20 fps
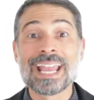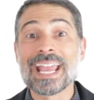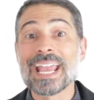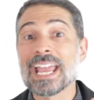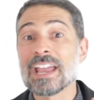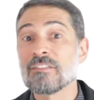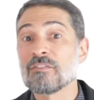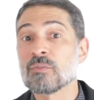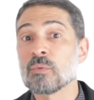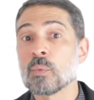
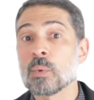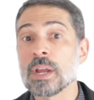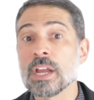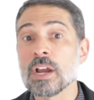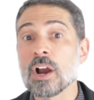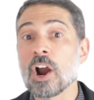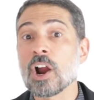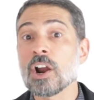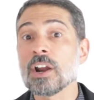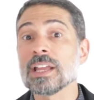if we
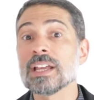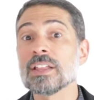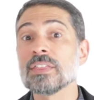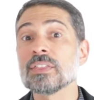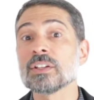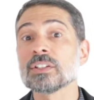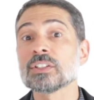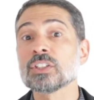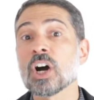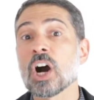are in
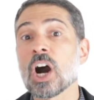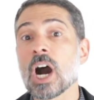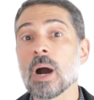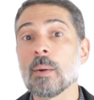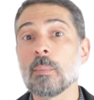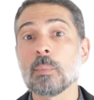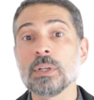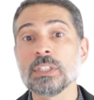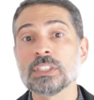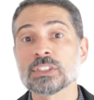the
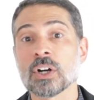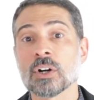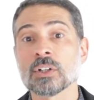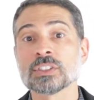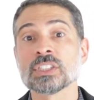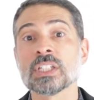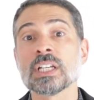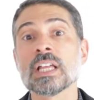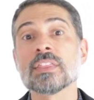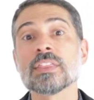top
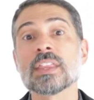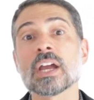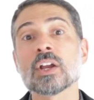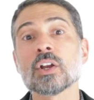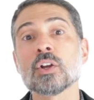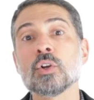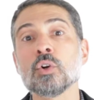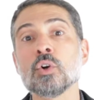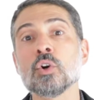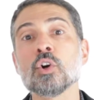results
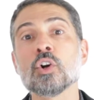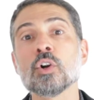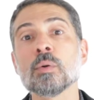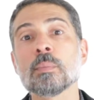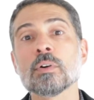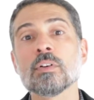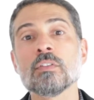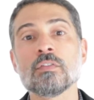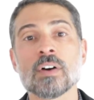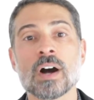that Google
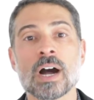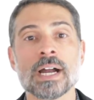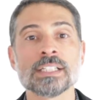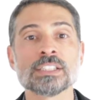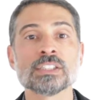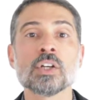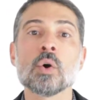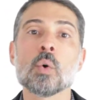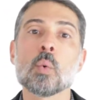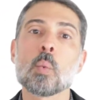
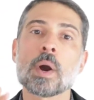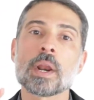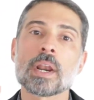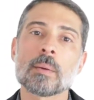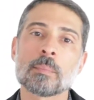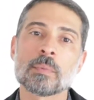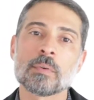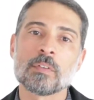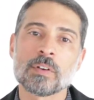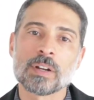provides when a
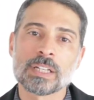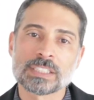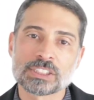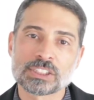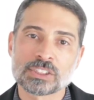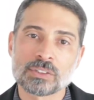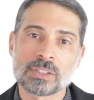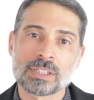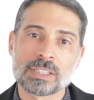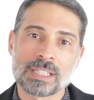
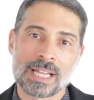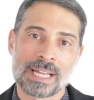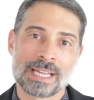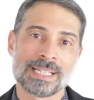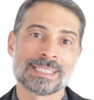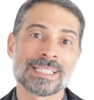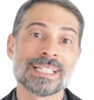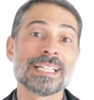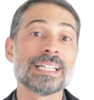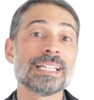potential
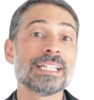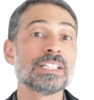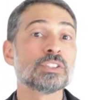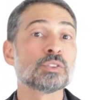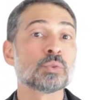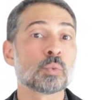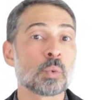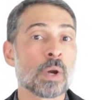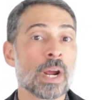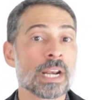client is
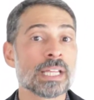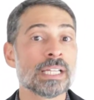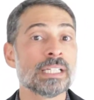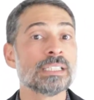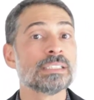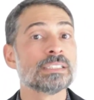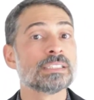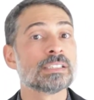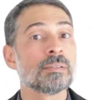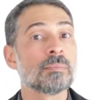ready
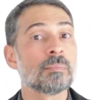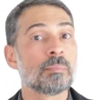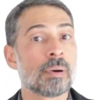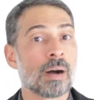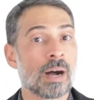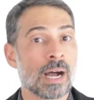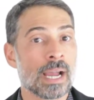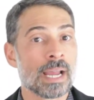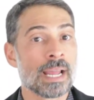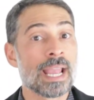to
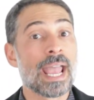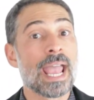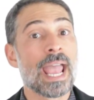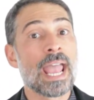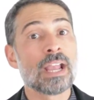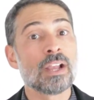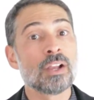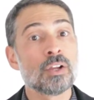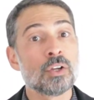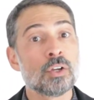buy
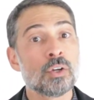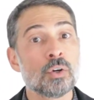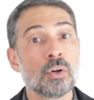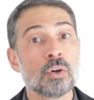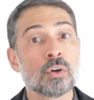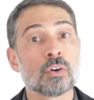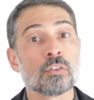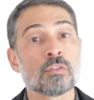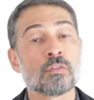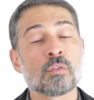and
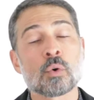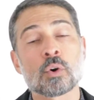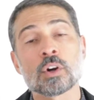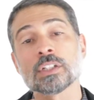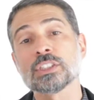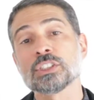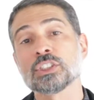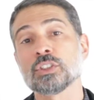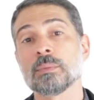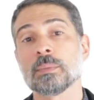Google for
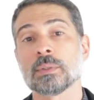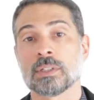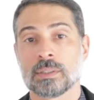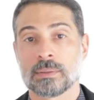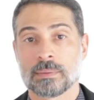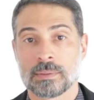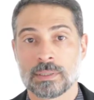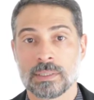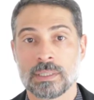a distributor.